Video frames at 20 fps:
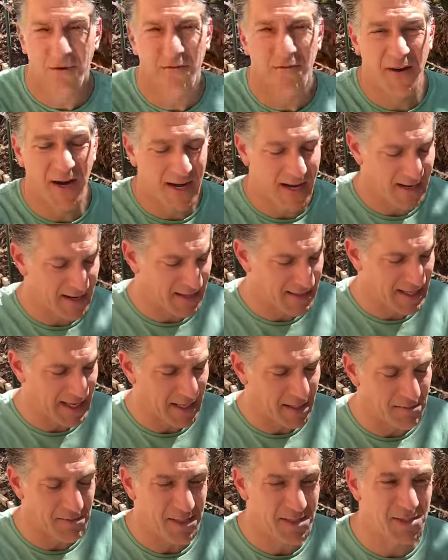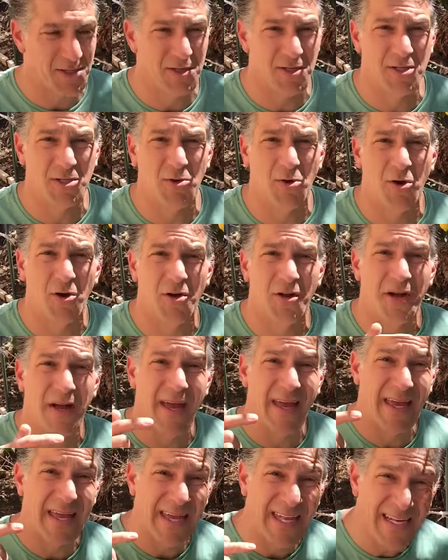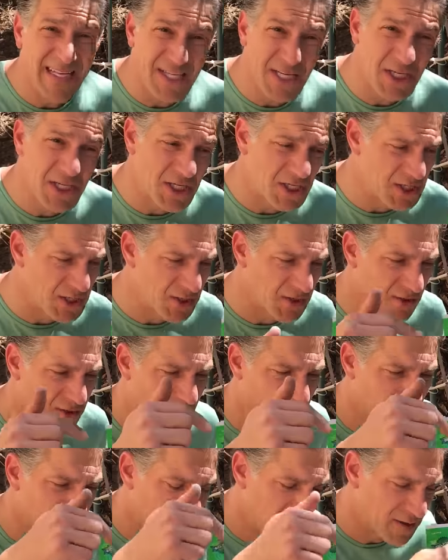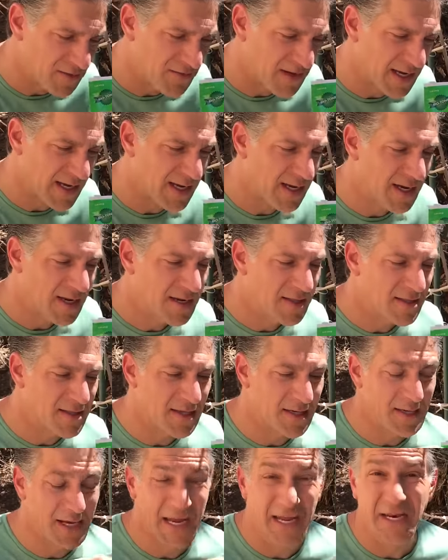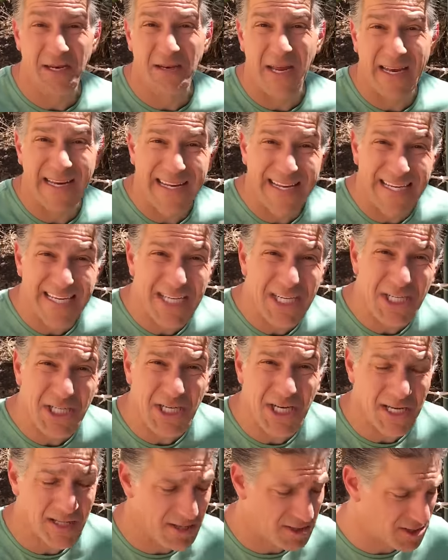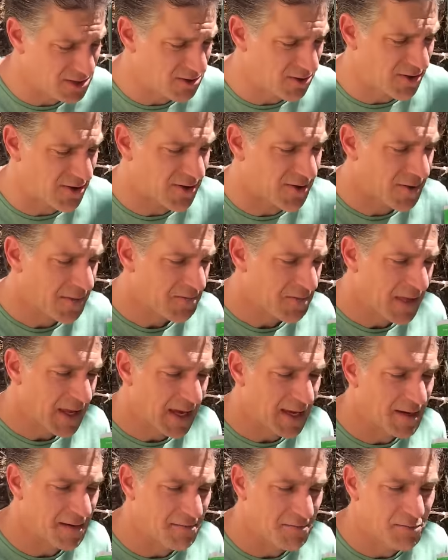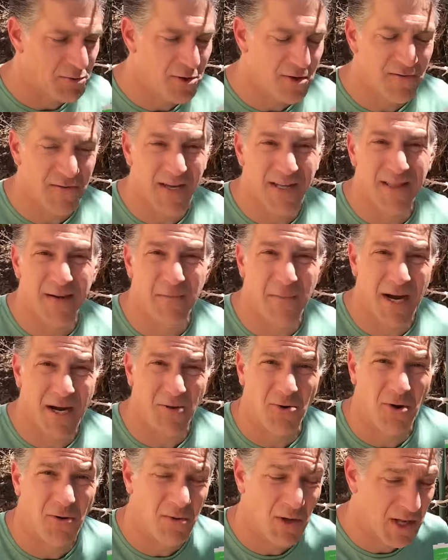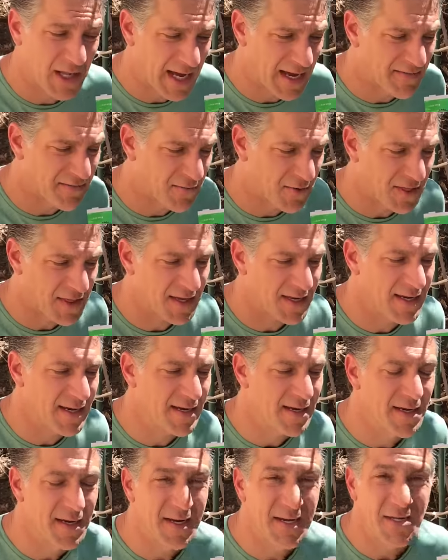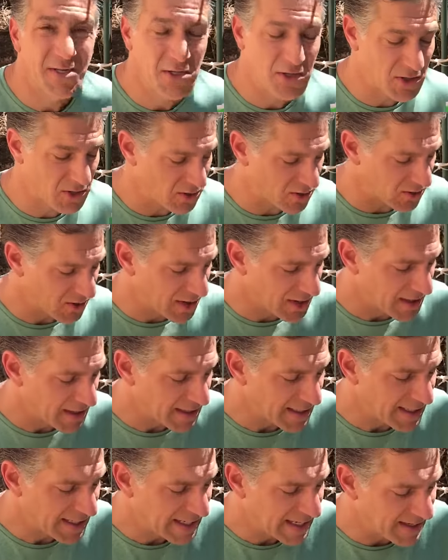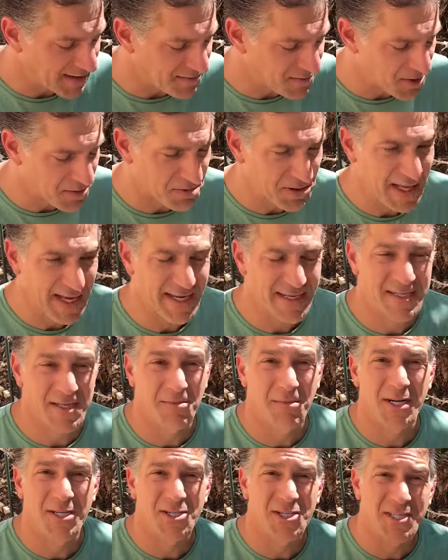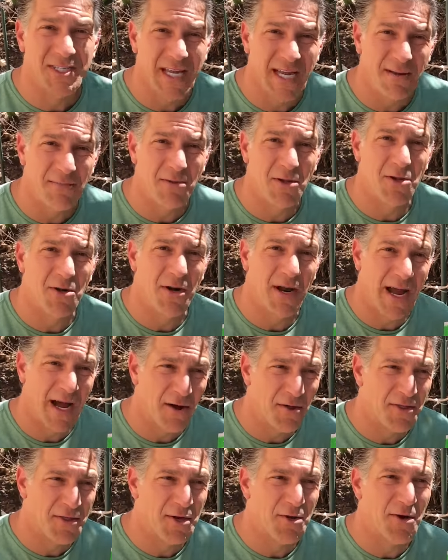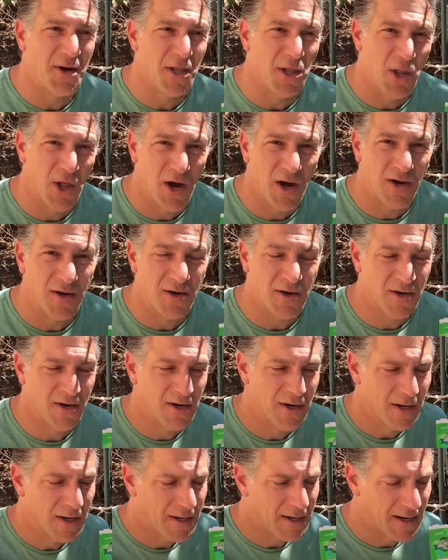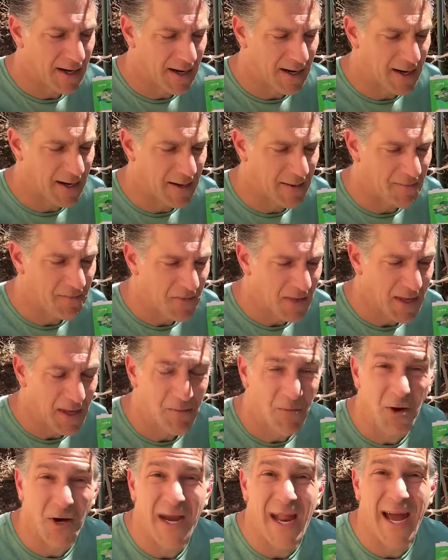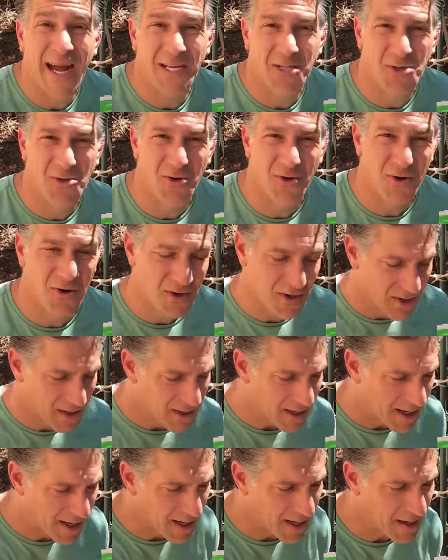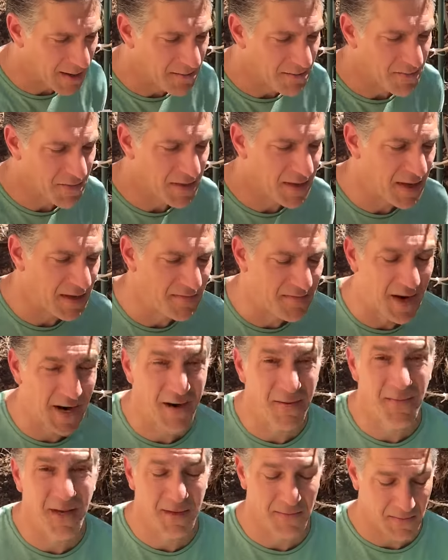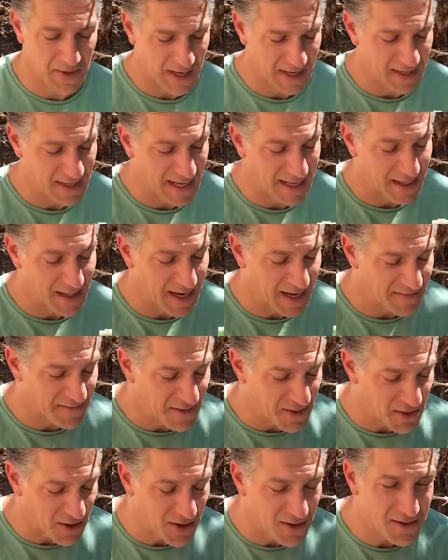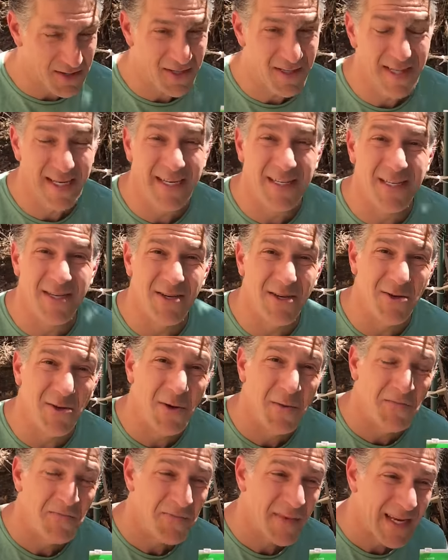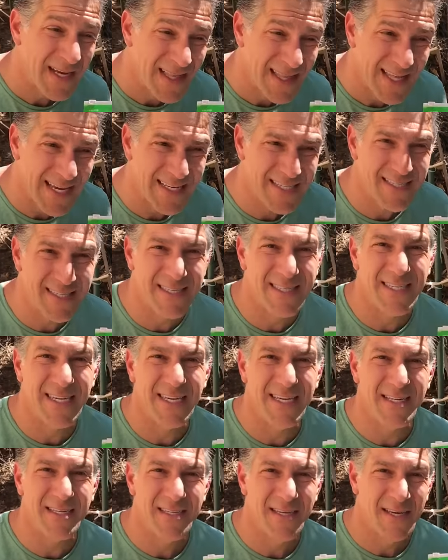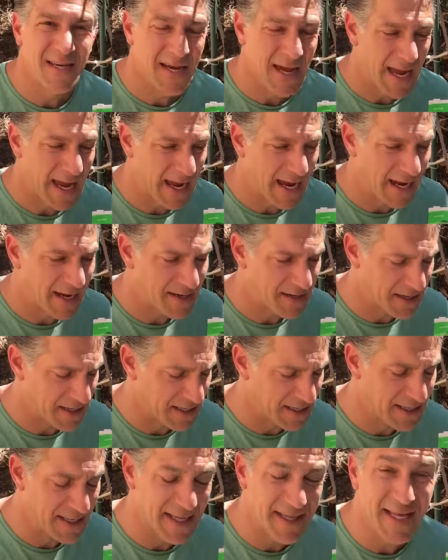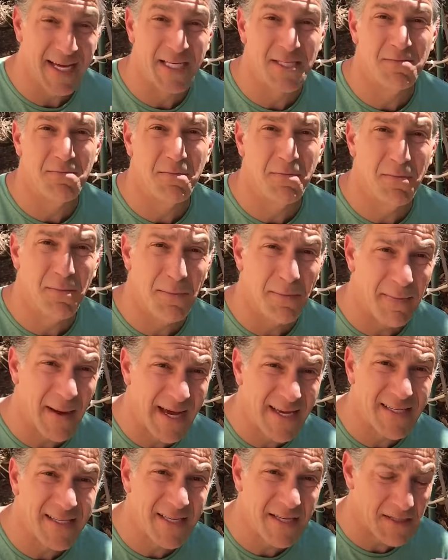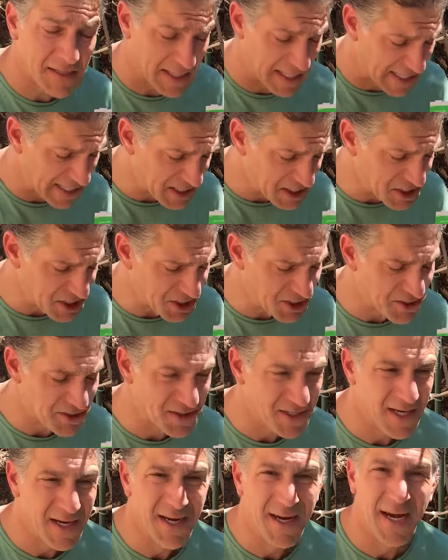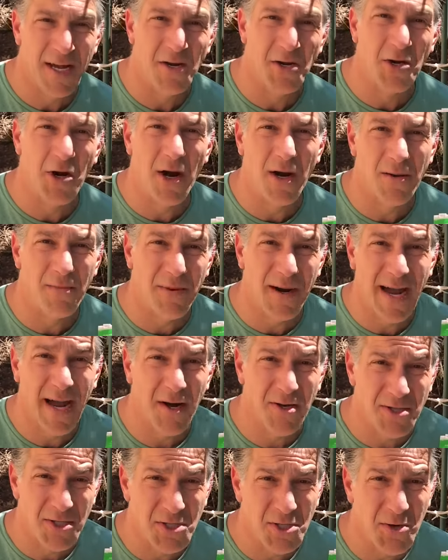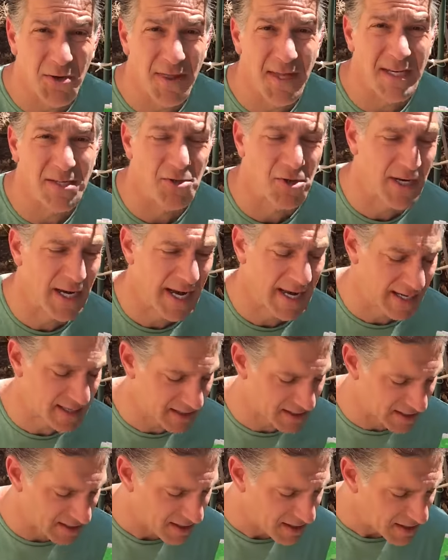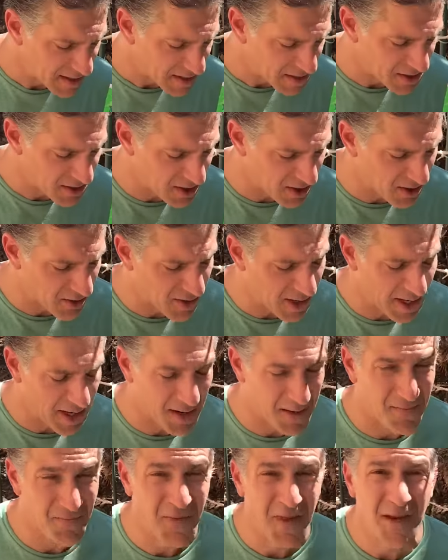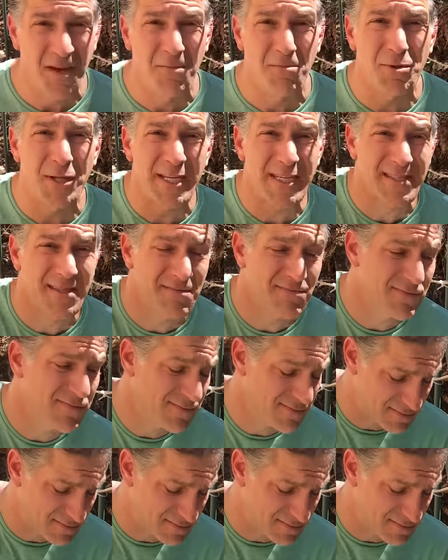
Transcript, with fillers: provide the elements to the soil in addition to improving the and, and conditioning the soil and improving the microbial life within it to give your plants a much stabler, healthier, and longer um, and more natural um, environment and, and life. And it'll also lead to less disease and, and less pest issues in your garden by also doing things organically. So um, please